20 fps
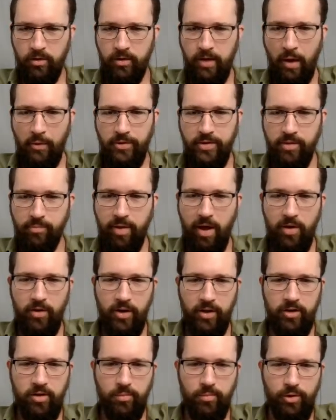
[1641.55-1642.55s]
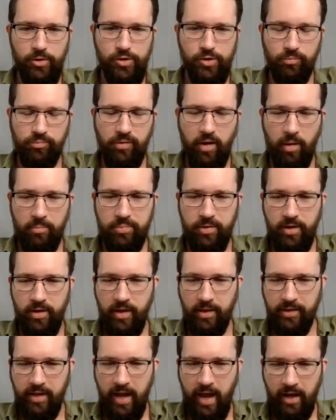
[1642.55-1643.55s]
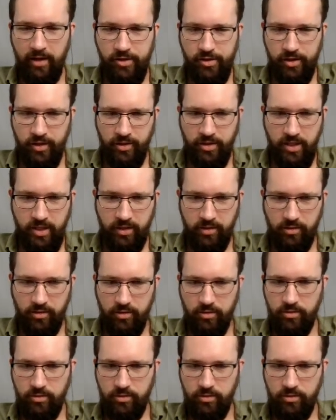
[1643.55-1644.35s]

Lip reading: that was about a commercial property that they actually did.